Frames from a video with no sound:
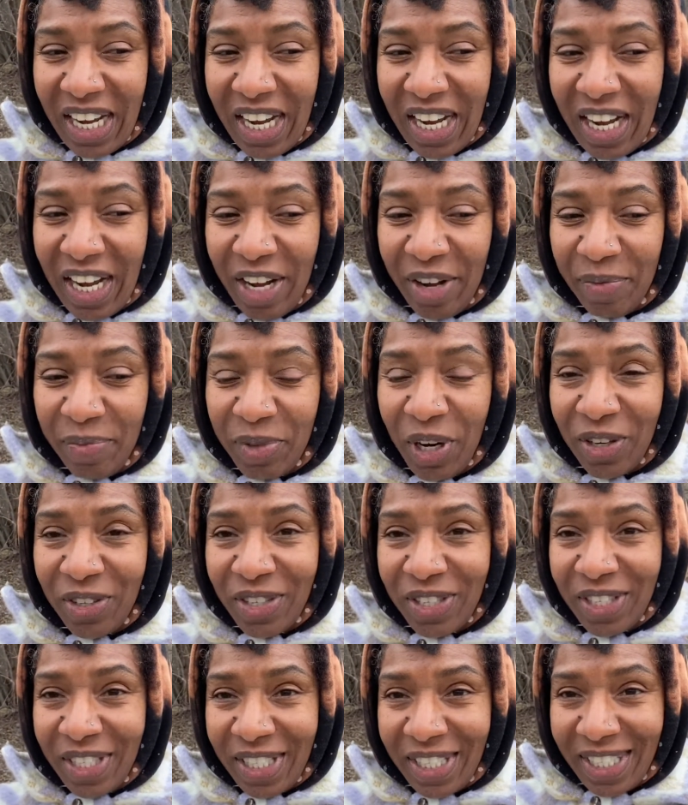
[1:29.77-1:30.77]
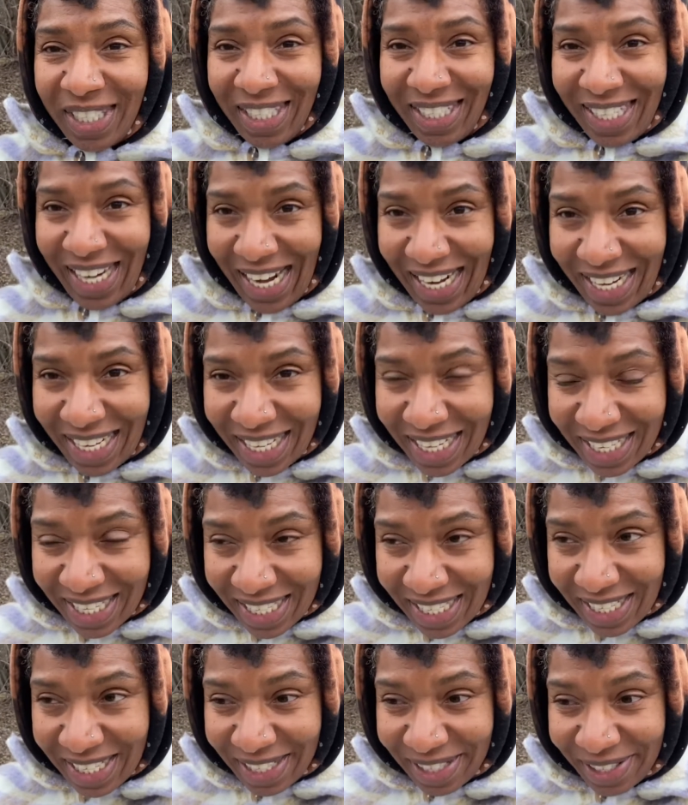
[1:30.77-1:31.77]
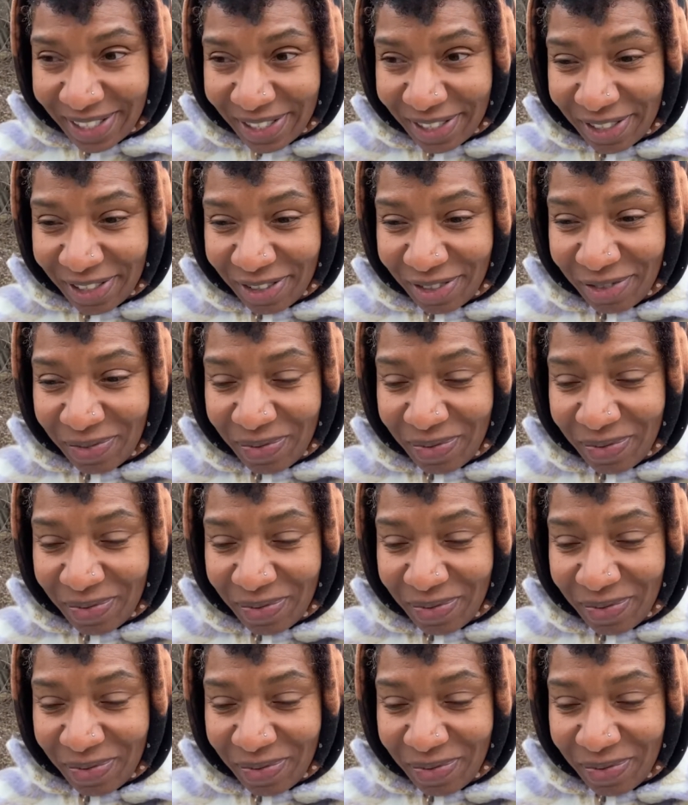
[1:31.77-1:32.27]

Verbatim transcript: um, narcissistic tendencies.